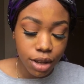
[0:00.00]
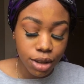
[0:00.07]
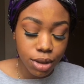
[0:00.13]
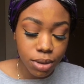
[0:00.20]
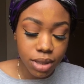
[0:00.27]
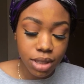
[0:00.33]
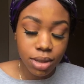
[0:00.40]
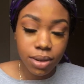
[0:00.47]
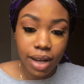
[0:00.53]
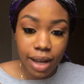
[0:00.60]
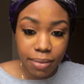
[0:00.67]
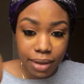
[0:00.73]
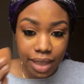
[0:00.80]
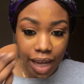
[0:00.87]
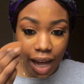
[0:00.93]
you're still
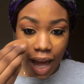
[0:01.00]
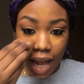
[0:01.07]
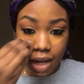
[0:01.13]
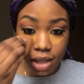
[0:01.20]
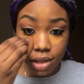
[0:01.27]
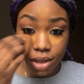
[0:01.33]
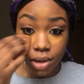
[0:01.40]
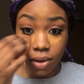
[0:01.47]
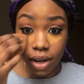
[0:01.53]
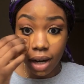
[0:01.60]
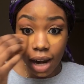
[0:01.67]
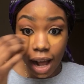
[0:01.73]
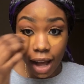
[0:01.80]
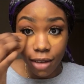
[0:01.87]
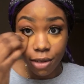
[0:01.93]
happy that at least you're
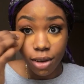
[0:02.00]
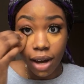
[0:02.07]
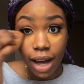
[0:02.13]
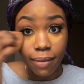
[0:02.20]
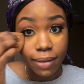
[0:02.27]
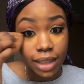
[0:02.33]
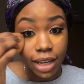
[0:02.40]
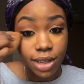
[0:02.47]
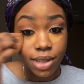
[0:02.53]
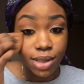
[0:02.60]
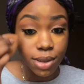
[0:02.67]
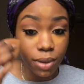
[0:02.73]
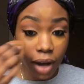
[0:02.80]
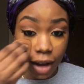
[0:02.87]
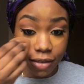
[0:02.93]
alive. You're happy that you
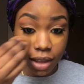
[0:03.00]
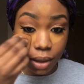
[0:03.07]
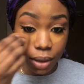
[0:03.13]
still have the